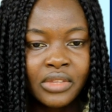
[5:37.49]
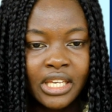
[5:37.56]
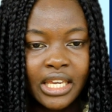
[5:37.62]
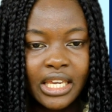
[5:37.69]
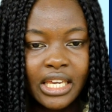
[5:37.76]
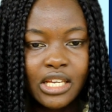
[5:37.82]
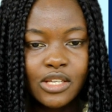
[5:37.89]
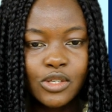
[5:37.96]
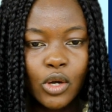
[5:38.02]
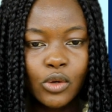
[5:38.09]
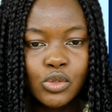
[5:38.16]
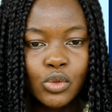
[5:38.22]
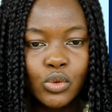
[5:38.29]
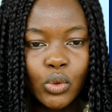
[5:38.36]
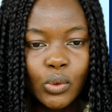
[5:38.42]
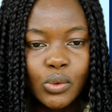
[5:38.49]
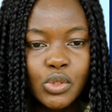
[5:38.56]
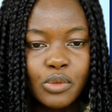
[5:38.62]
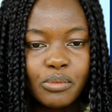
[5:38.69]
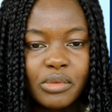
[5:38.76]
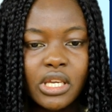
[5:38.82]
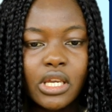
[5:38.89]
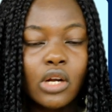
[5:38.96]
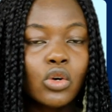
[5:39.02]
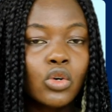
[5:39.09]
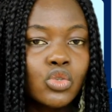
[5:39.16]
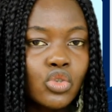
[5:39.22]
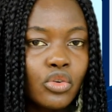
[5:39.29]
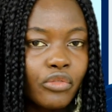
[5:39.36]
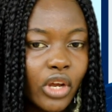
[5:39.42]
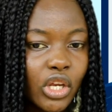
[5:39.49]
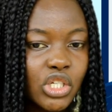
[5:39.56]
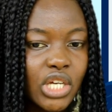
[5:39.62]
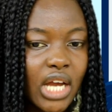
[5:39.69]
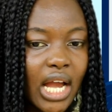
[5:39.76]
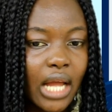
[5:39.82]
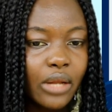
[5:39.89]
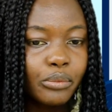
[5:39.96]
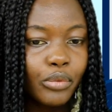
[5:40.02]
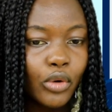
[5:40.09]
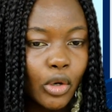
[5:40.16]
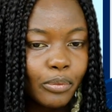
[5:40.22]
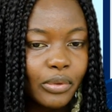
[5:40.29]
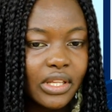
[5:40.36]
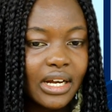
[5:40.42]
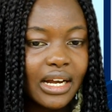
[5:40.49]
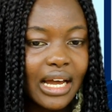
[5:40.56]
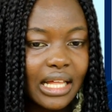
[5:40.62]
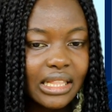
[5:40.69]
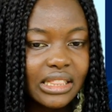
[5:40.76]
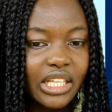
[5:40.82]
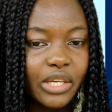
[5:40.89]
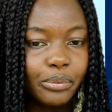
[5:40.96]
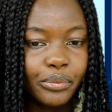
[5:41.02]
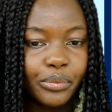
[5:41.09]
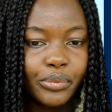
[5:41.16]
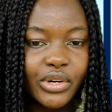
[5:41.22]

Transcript: He is also known to be a controversial and popular Catholic